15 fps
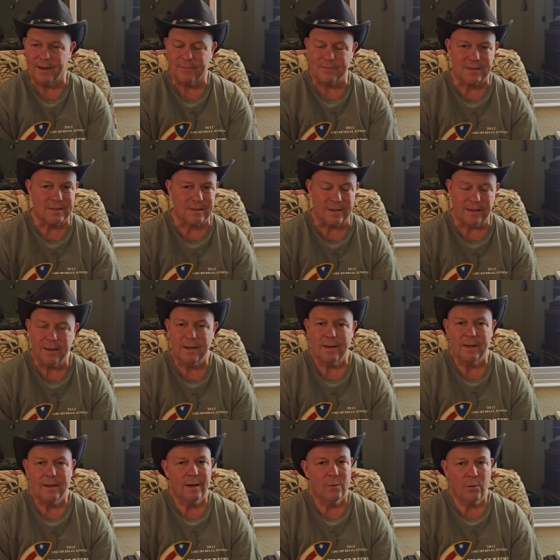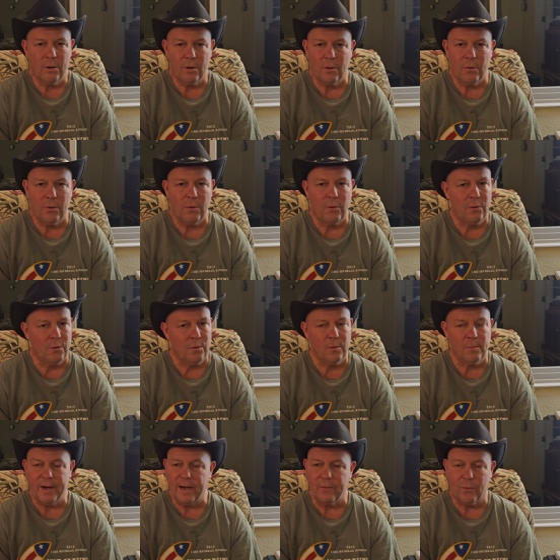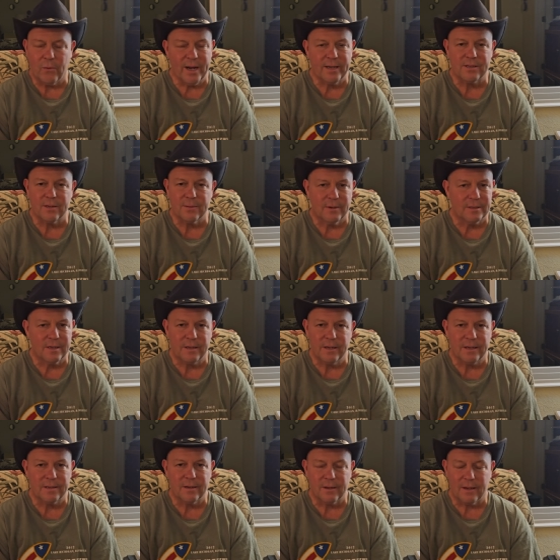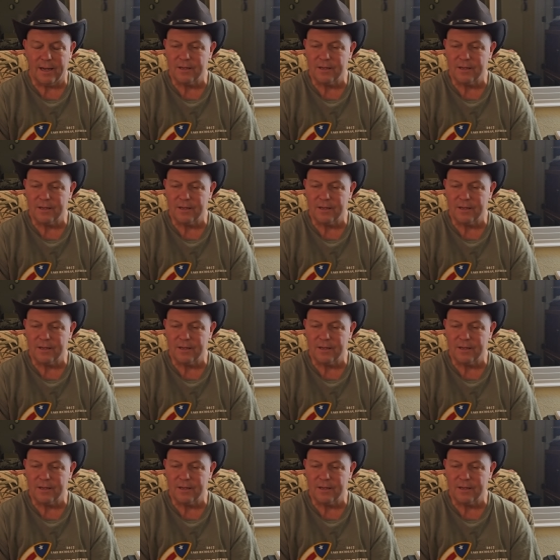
And I'm just like, whoo, mate, way too much detail.